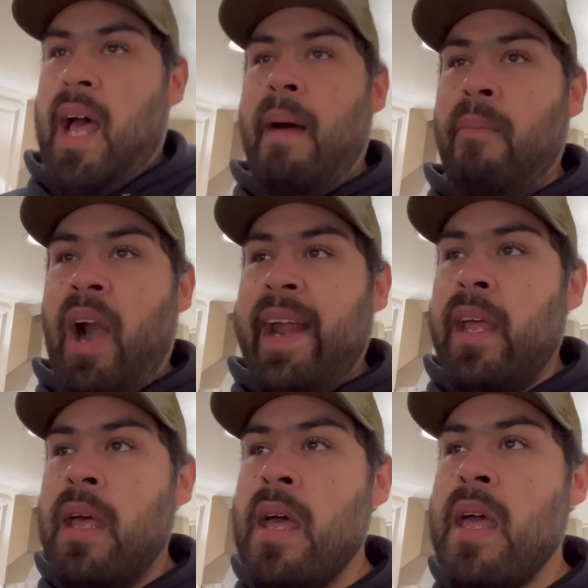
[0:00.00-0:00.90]
I'm right.
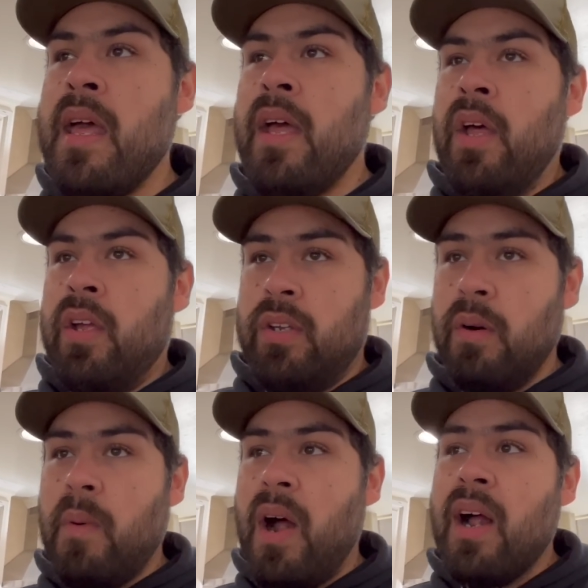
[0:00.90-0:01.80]
You're
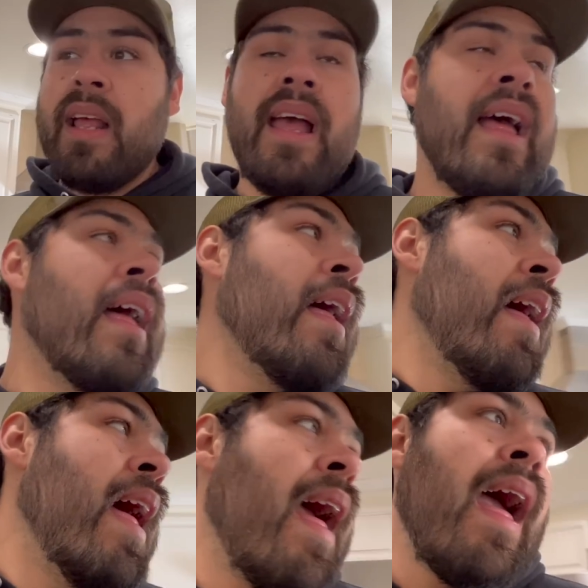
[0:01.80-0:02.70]
wrong.
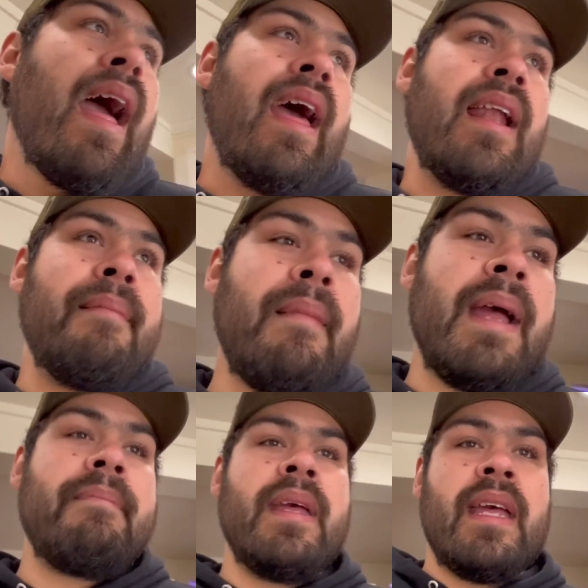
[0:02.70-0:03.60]
And I
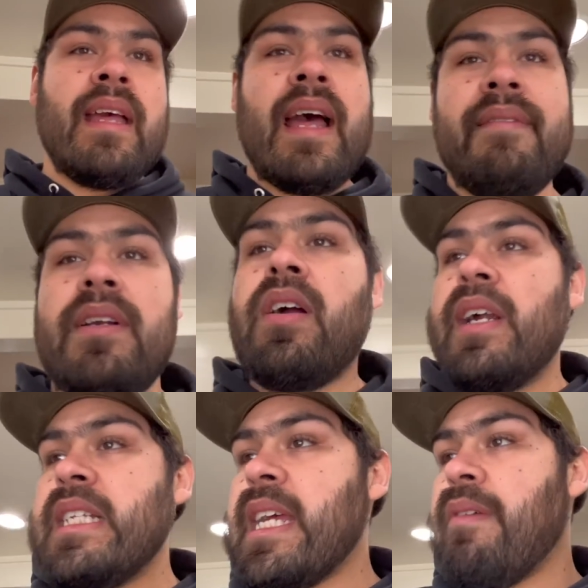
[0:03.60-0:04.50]
might be having a
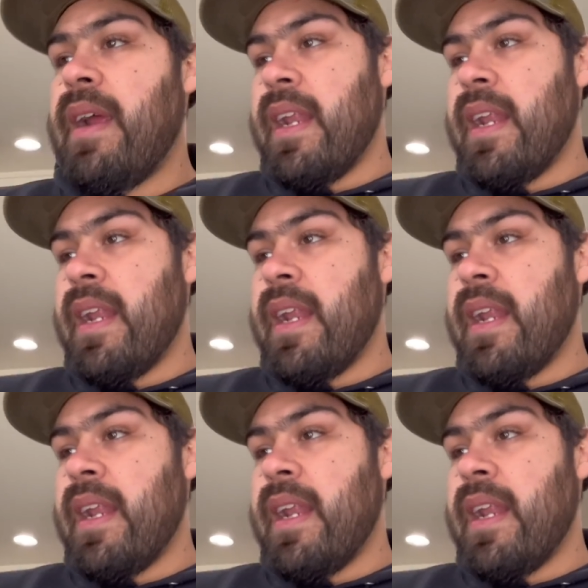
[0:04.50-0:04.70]
heart attack right